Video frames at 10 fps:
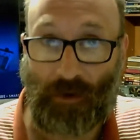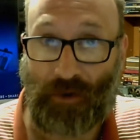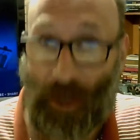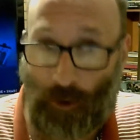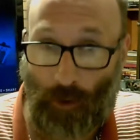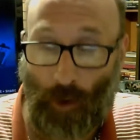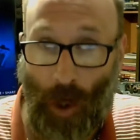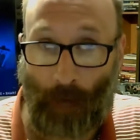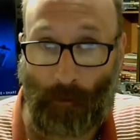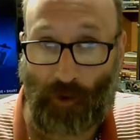digital
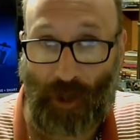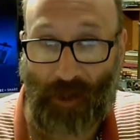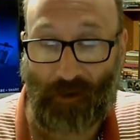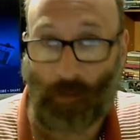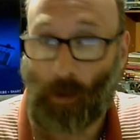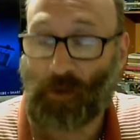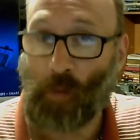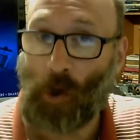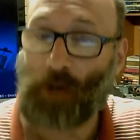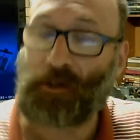light projectors, which
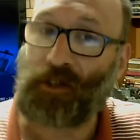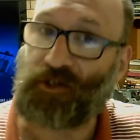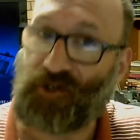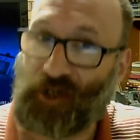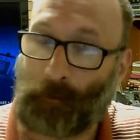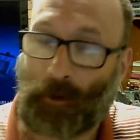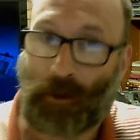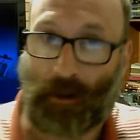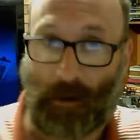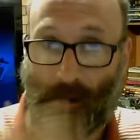worked in a
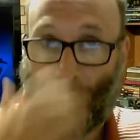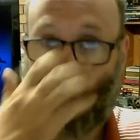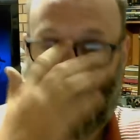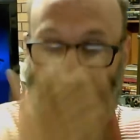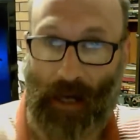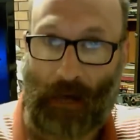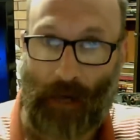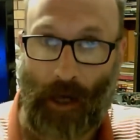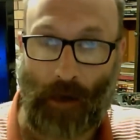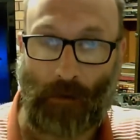similar
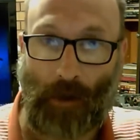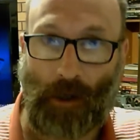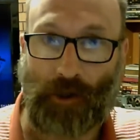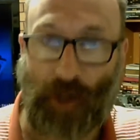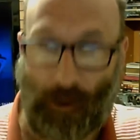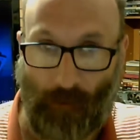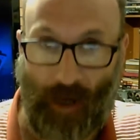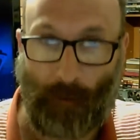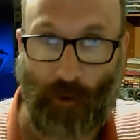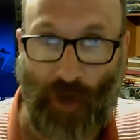scenario to your
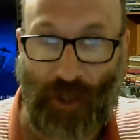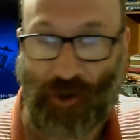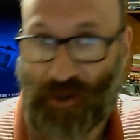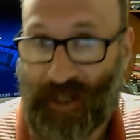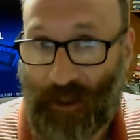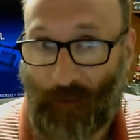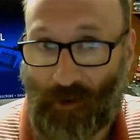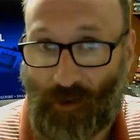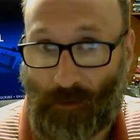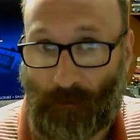rear projection
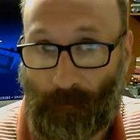television.